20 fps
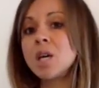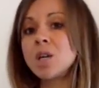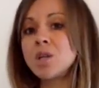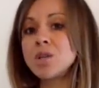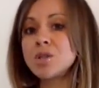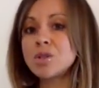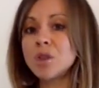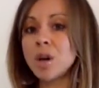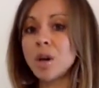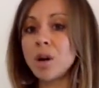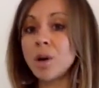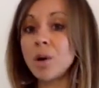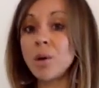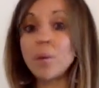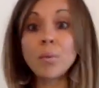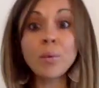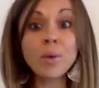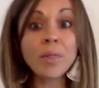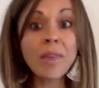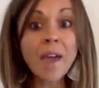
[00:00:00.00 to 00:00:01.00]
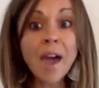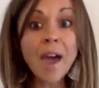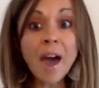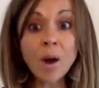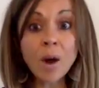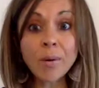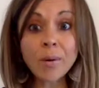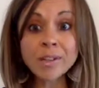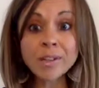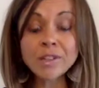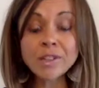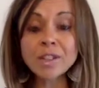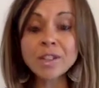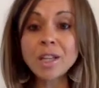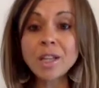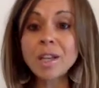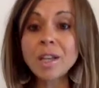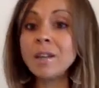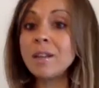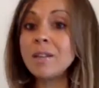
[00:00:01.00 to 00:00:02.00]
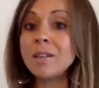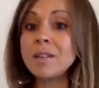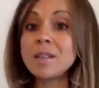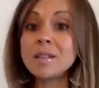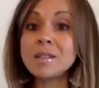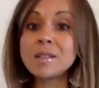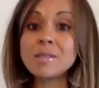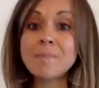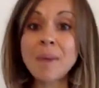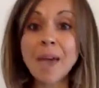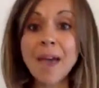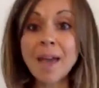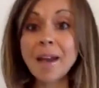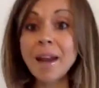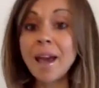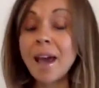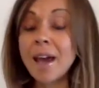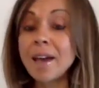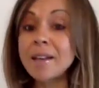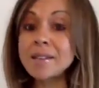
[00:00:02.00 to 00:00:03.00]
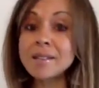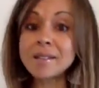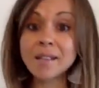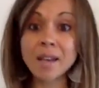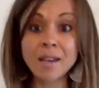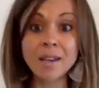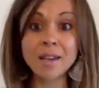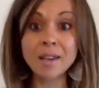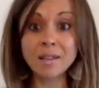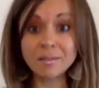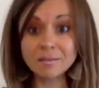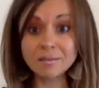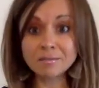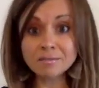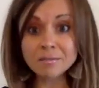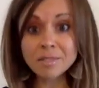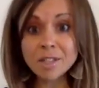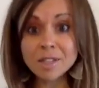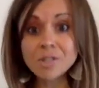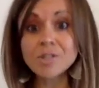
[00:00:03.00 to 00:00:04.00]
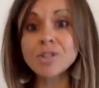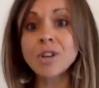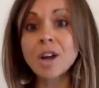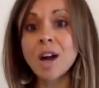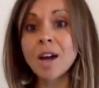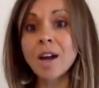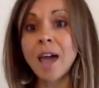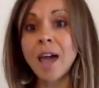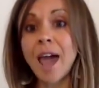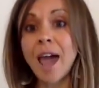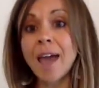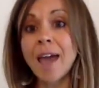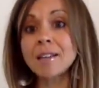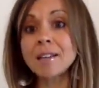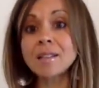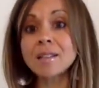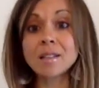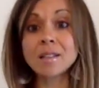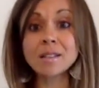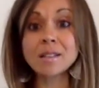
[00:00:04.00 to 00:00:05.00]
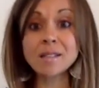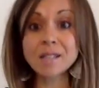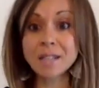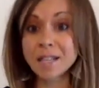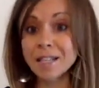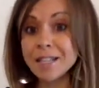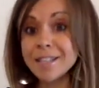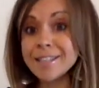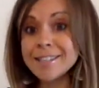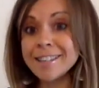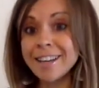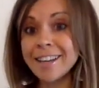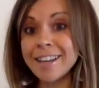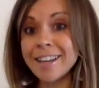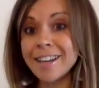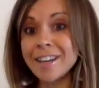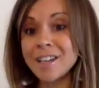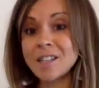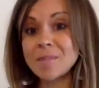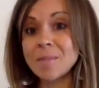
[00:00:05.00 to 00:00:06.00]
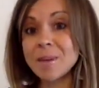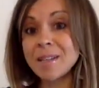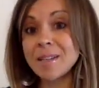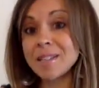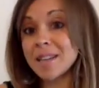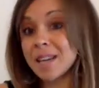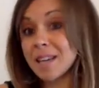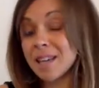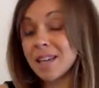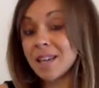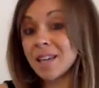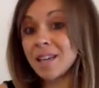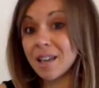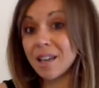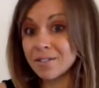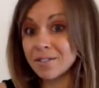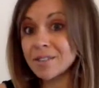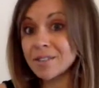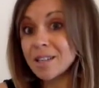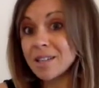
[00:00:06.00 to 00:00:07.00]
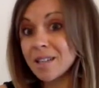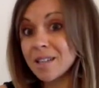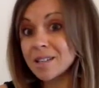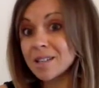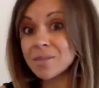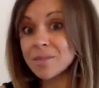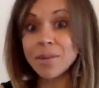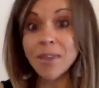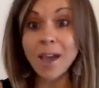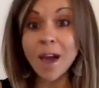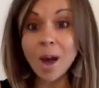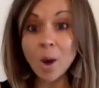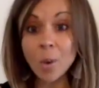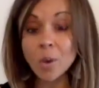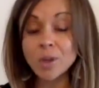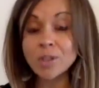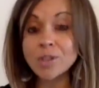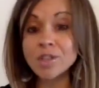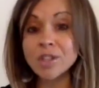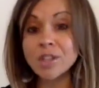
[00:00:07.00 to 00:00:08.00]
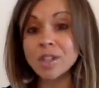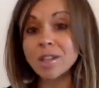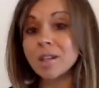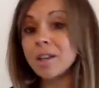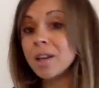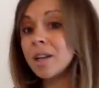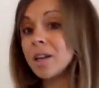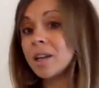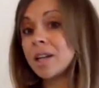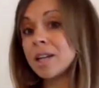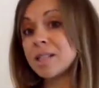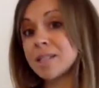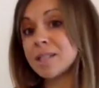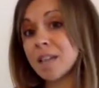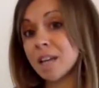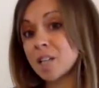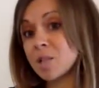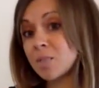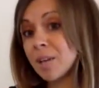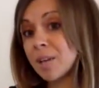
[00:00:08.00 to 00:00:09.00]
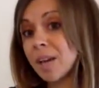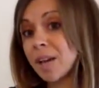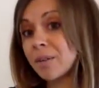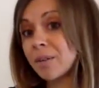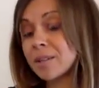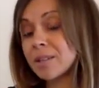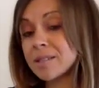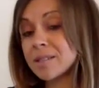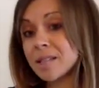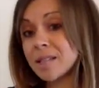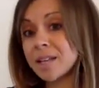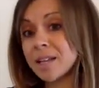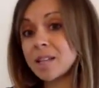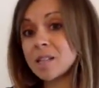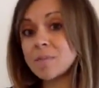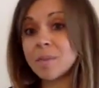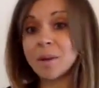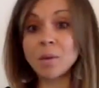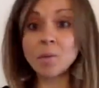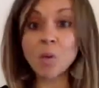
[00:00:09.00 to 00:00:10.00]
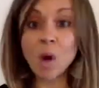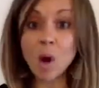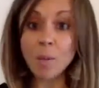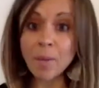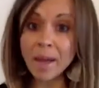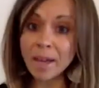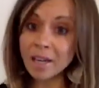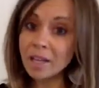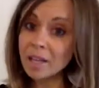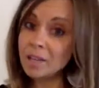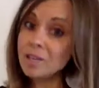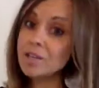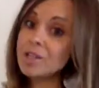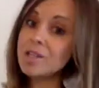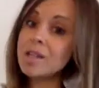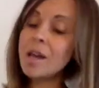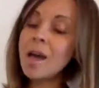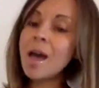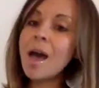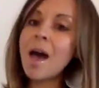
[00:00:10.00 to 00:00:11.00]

So, without questioning, this man has taken this drug, and it's 10 years later, he's been taking it ever since. Without question, his HbA1c has been well managed,